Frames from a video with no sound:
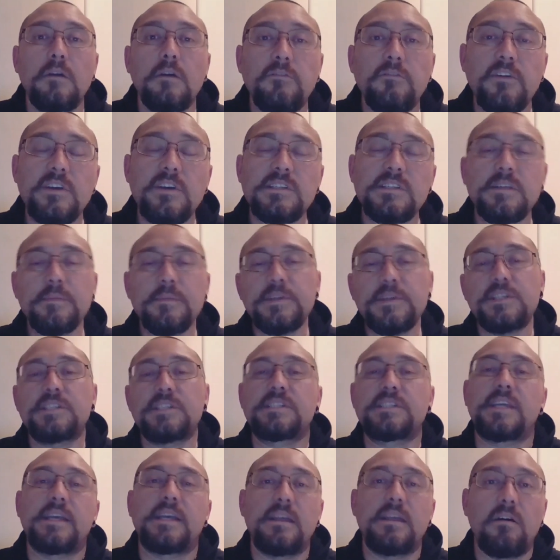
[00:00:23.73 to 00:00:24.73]
First, let me
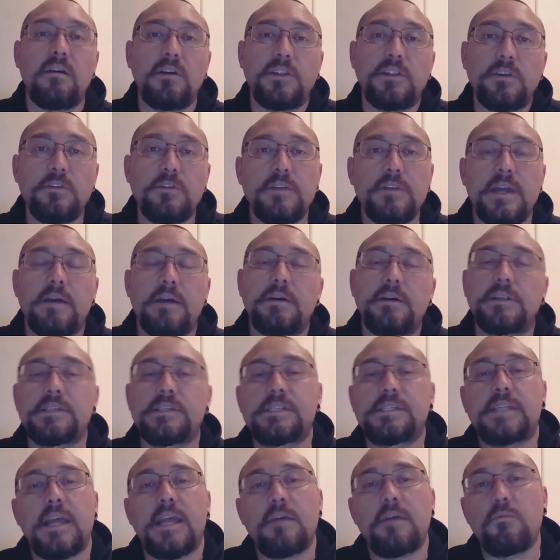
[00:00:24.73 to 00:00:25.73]
just say that I do now
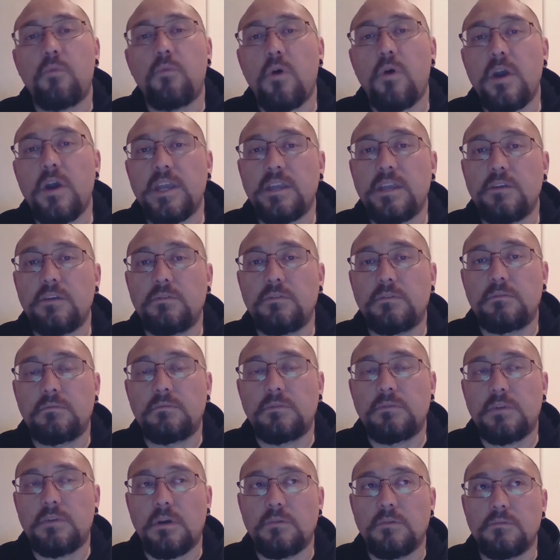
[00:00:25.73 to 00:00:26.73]
understand why you
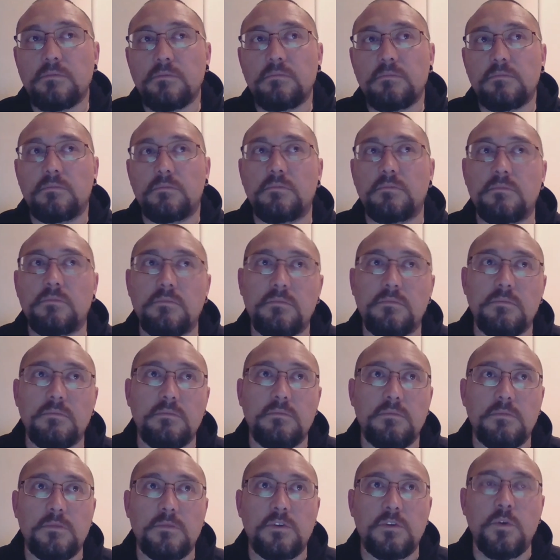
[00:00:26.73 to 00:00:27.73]
don't
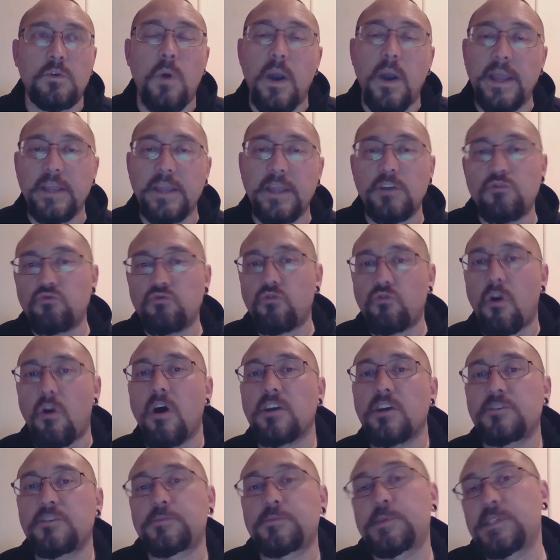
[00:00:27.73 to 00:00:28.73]
quite
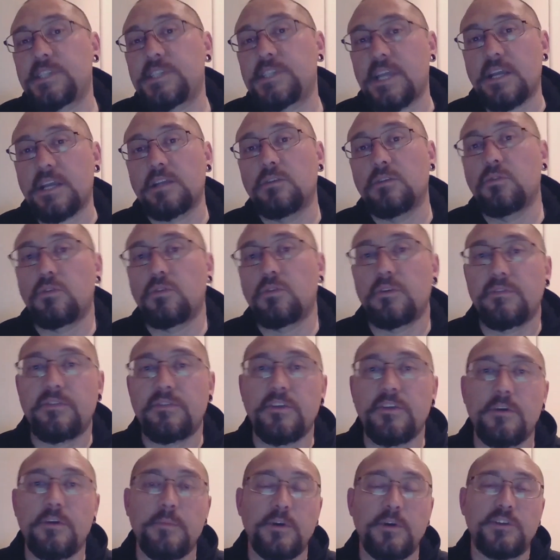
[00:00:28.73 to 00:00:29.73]
grasp the second law of
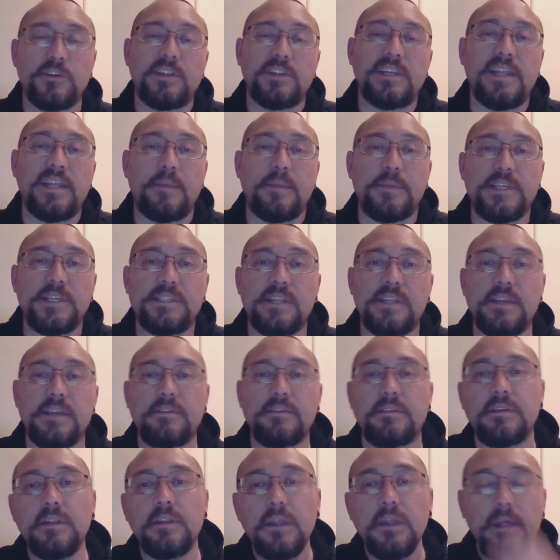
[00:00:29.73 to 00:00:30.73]
thermodynamics,
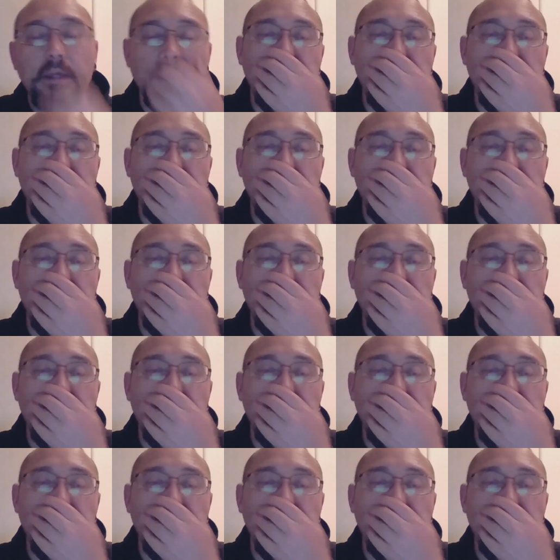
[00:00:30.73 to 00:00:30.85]
Nathan.